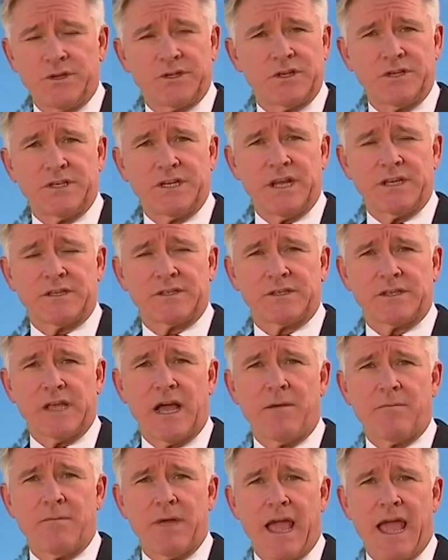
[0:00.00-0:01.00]
Which suggests
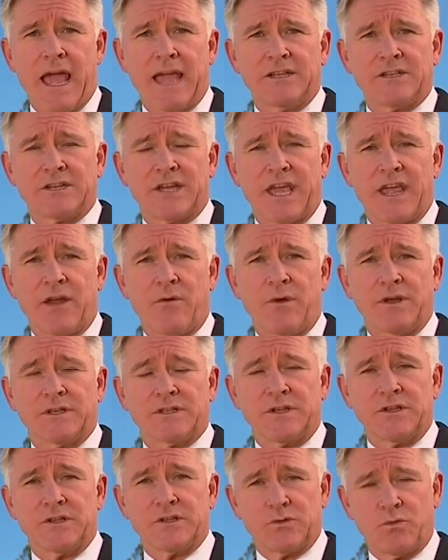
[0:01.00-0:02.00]
some aged care
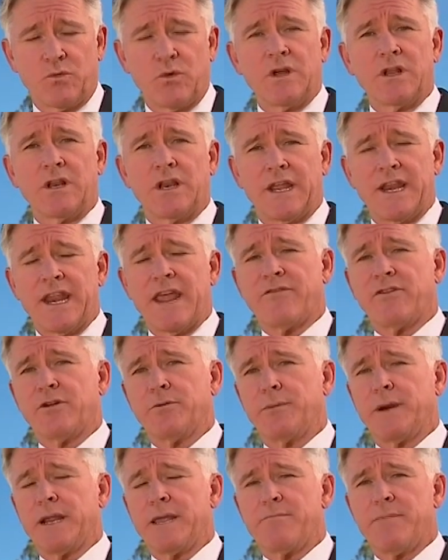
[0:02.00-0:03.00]
residents will
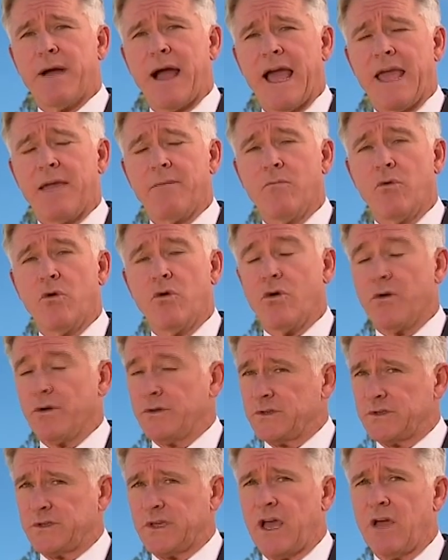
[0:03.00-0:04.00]
inevitably pay more,
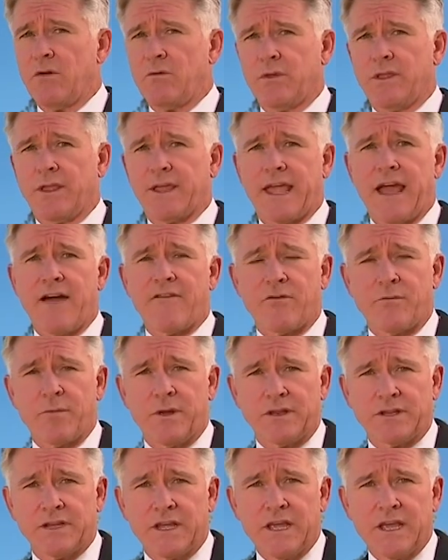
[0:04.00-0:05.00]
and so will the
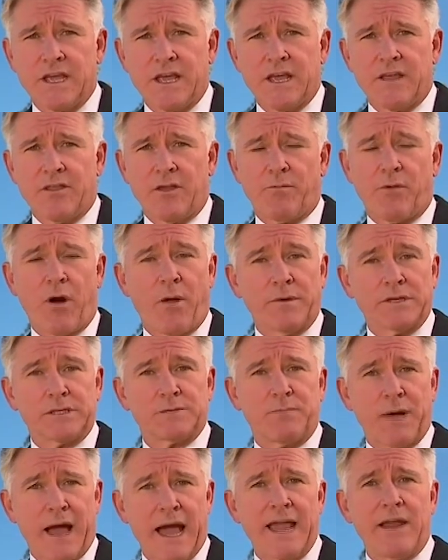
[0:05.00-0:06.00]
government. The
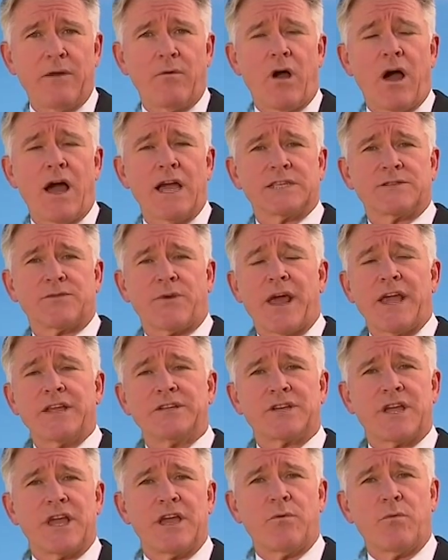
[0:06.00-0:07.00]
promised pay rise for
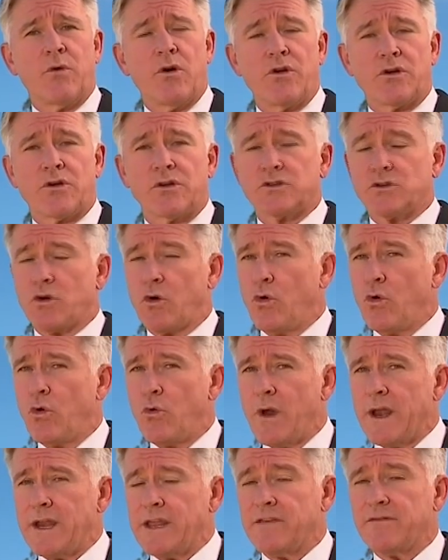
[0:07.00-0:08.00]
aged care workers,
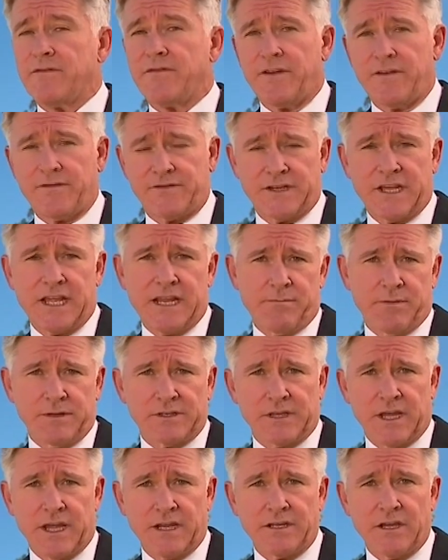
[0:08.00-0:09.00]
already
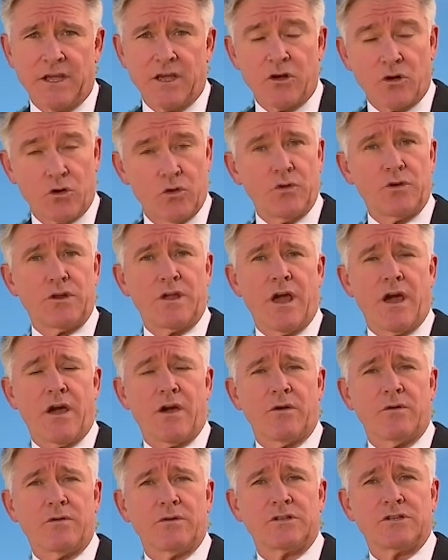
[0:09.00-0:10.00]
15%, could
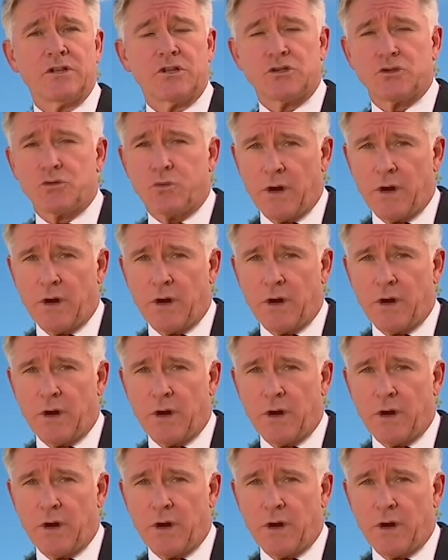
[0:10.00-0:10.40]
go to